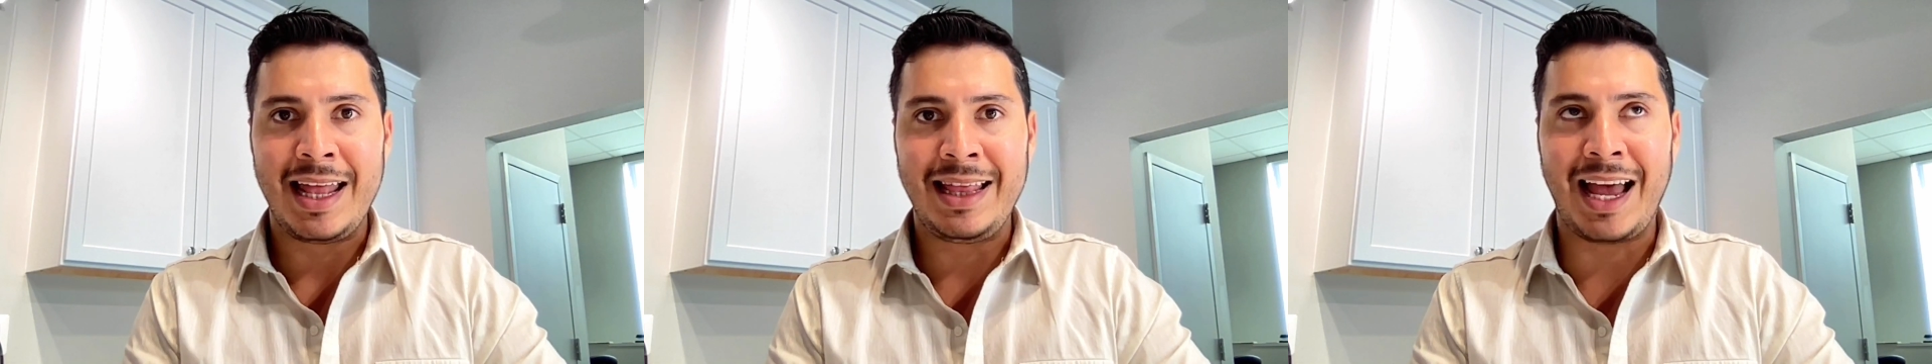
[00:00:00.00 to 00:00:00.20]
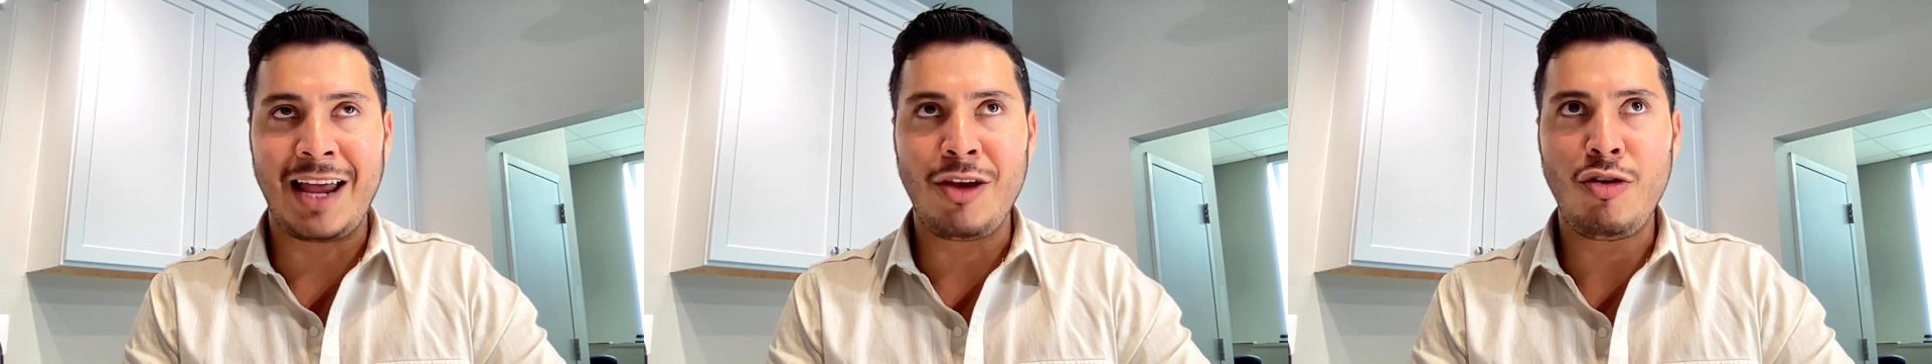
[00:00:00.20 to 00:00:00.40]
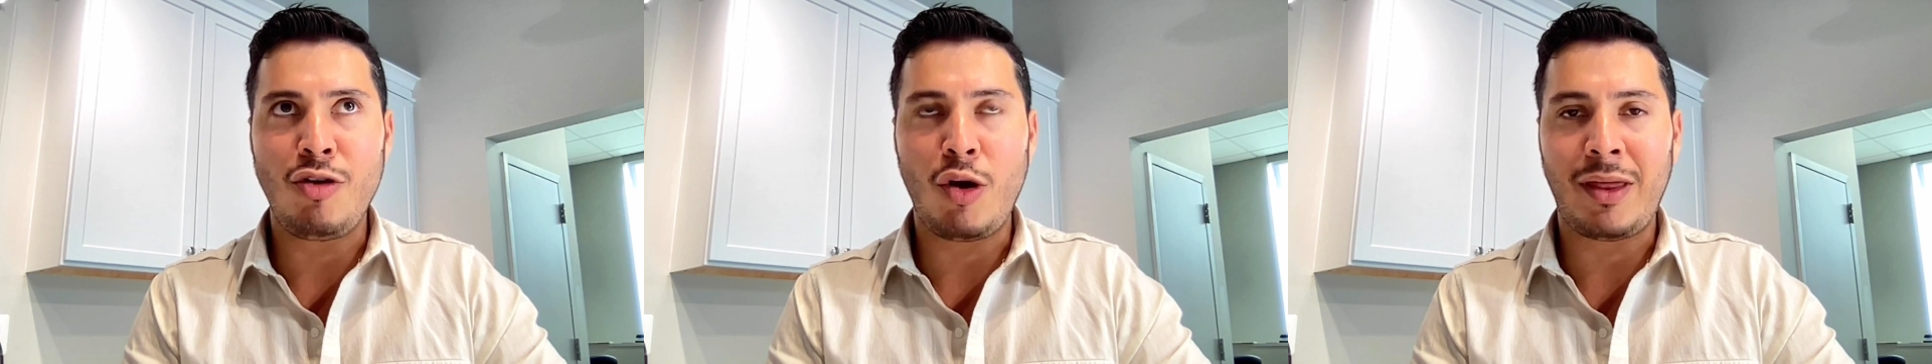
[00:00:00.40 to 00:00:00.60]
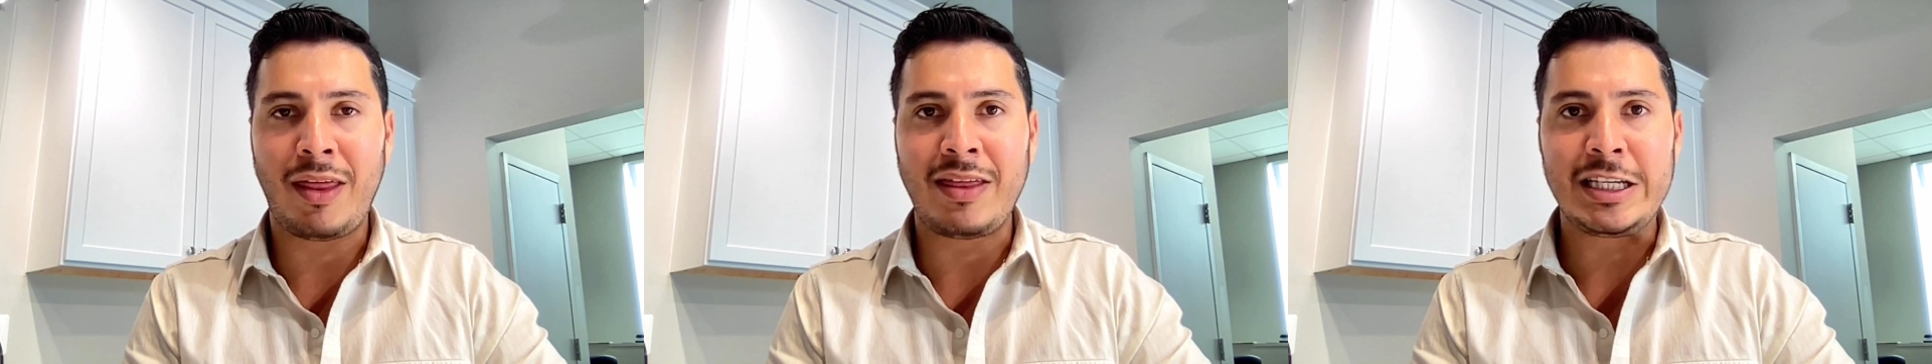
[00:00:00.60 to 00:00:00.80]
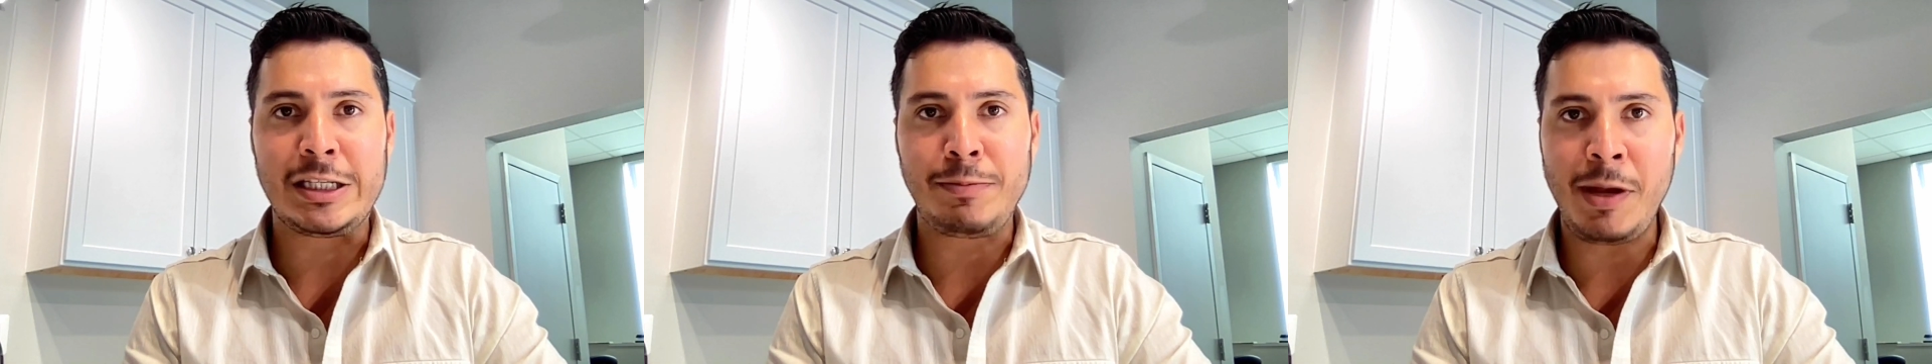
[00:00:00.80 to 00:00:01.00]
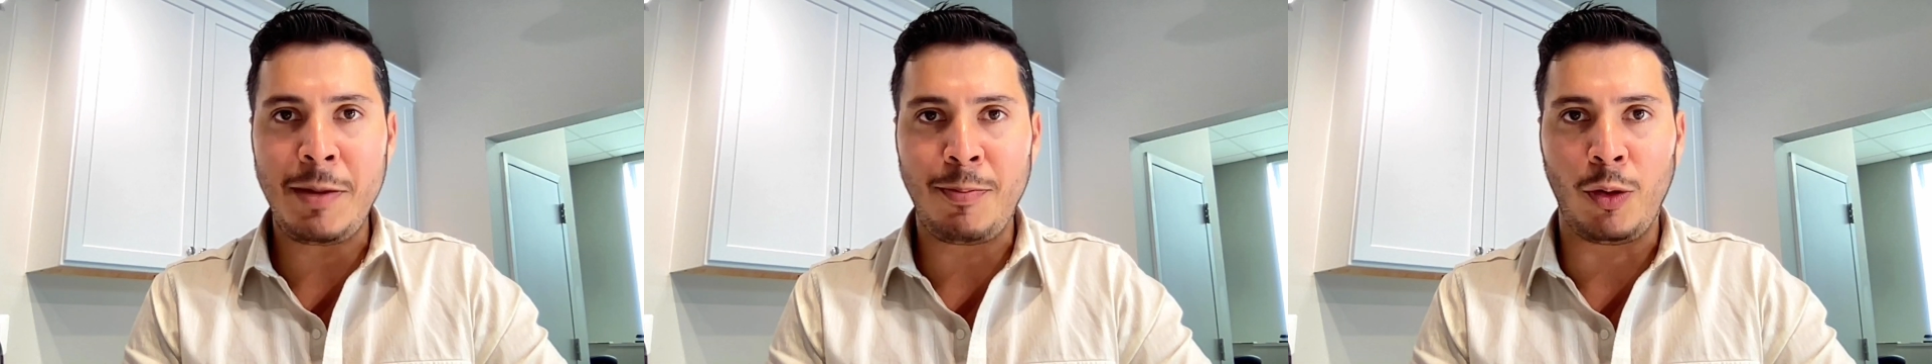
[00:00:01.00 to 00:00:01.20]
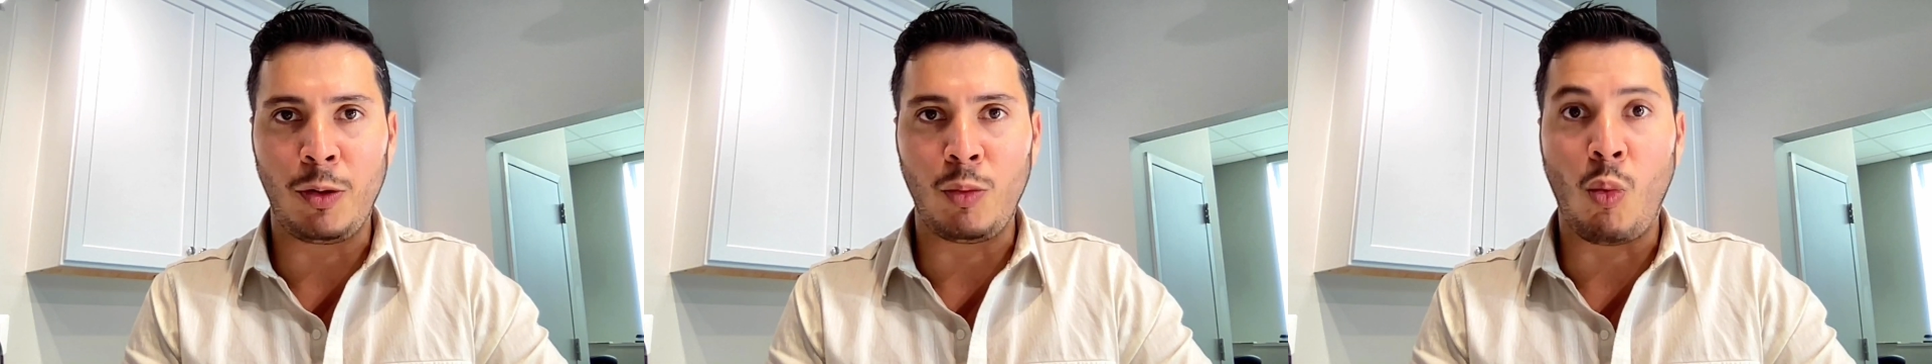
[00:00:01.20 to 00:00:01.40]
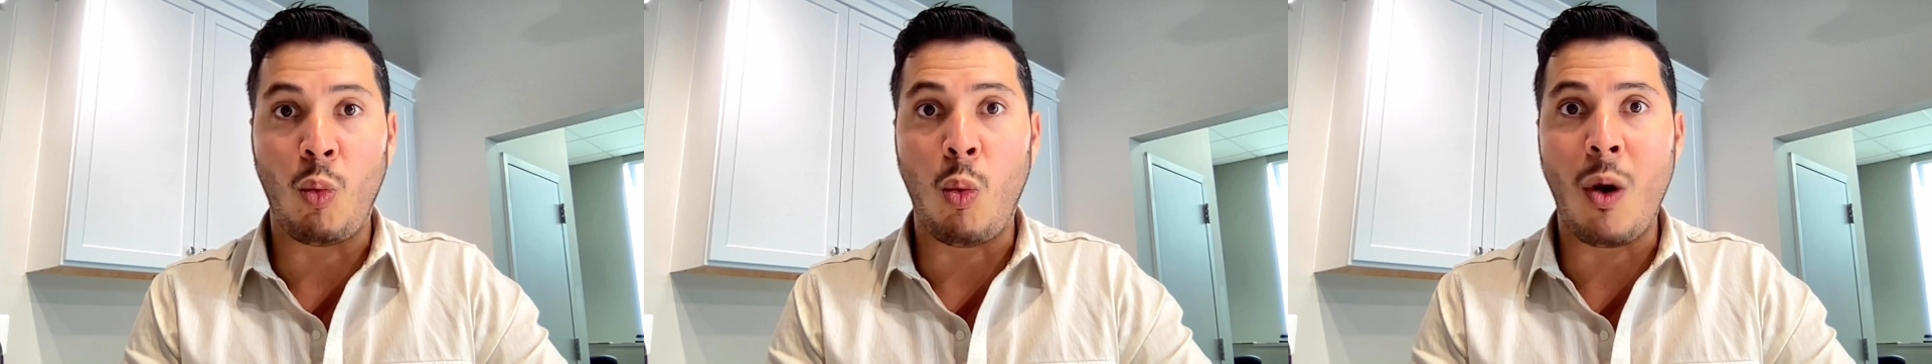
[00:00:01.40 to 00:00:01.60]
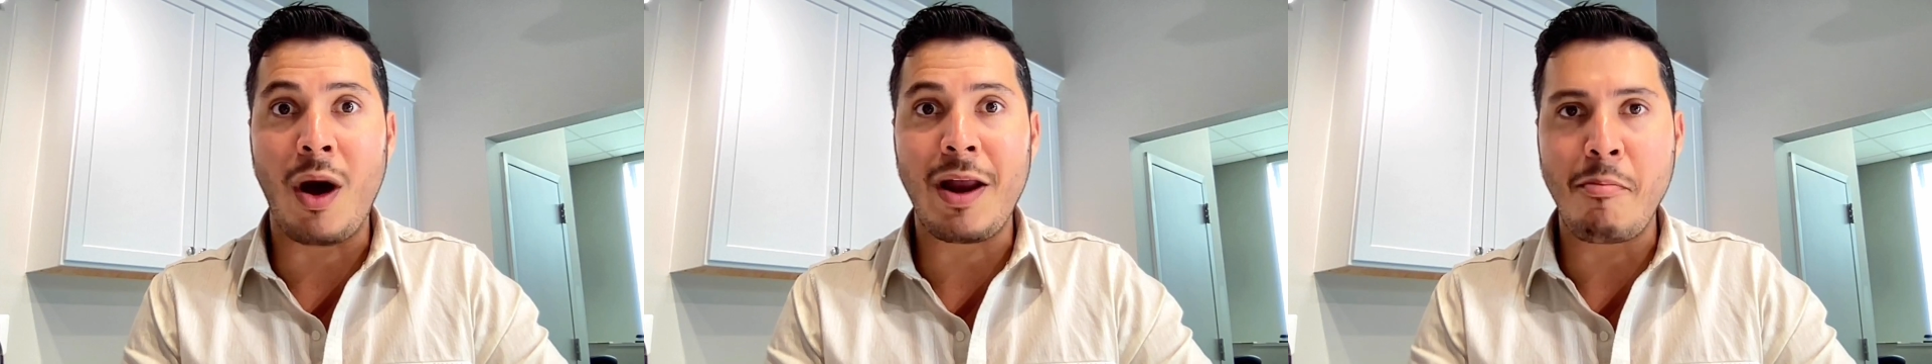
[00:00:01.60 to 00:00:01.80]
that you know that these people want